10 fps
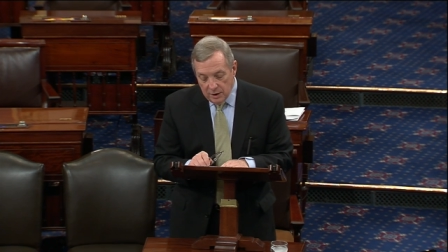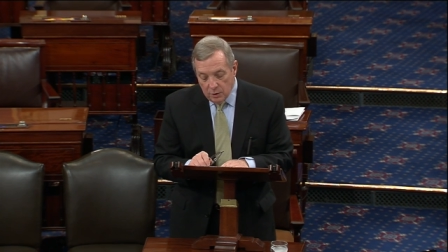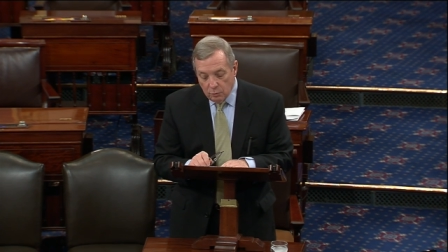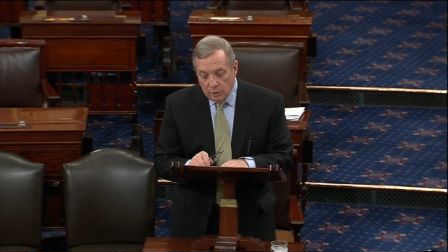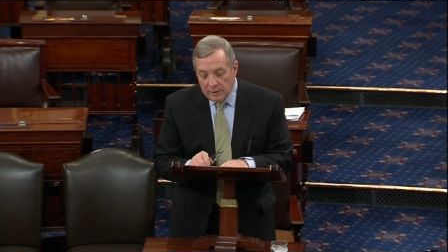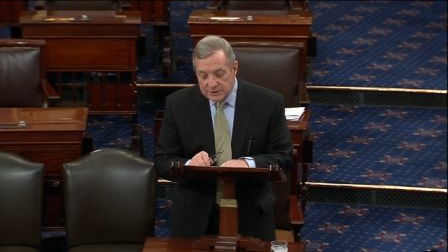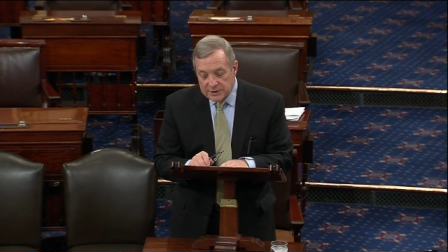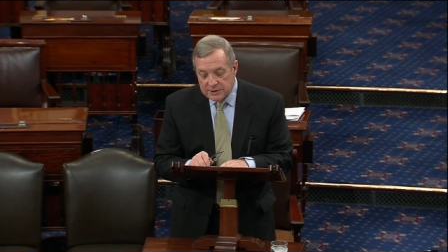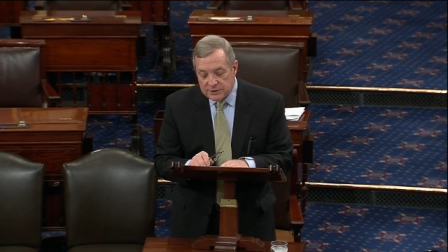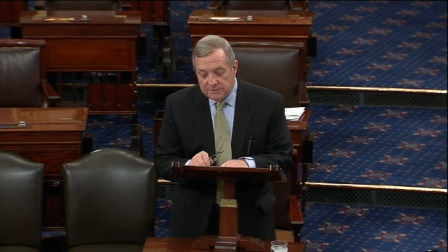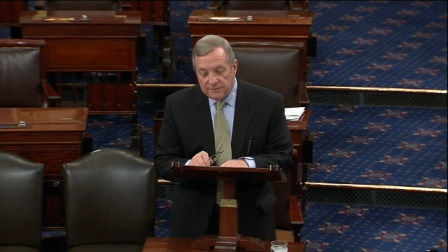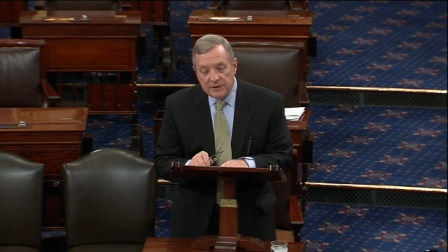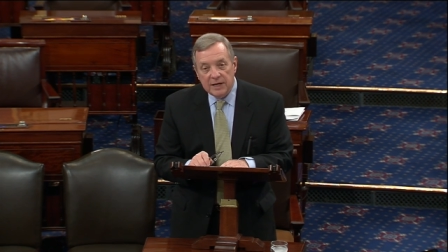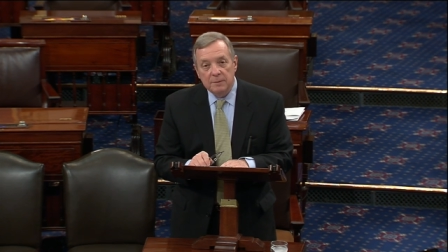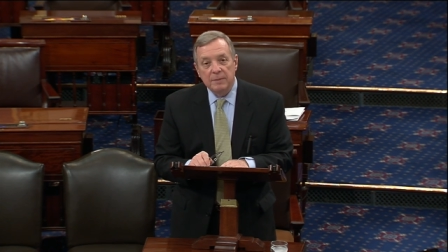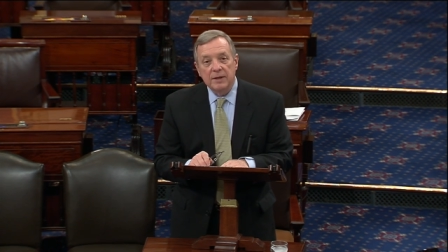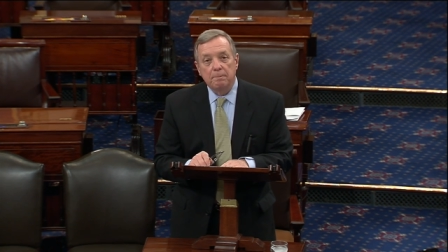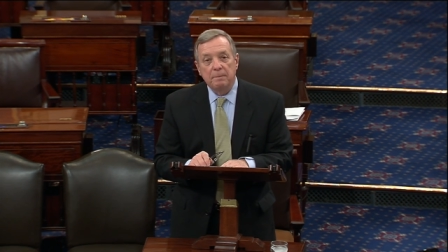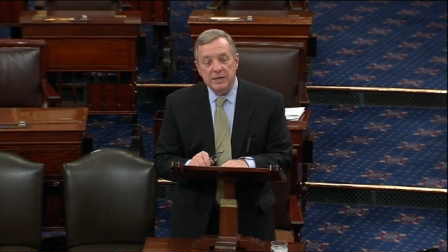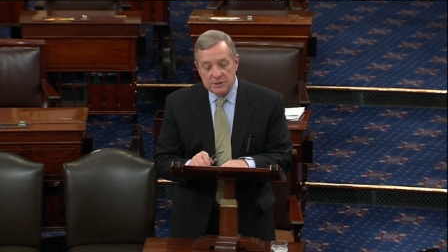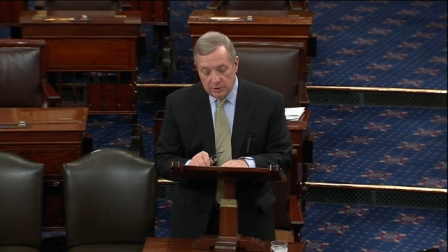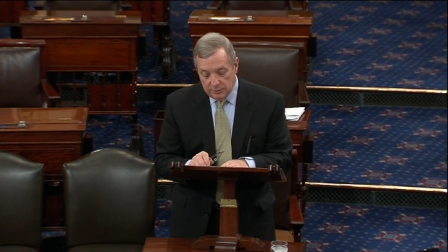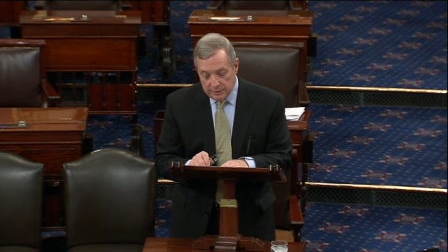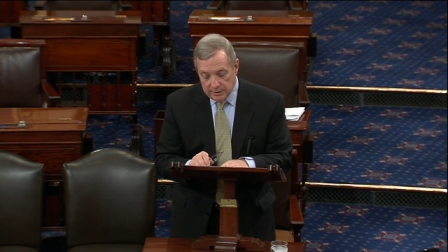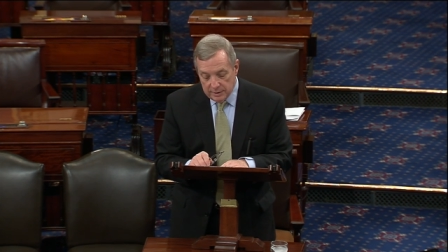where residents are fleeing by the busload.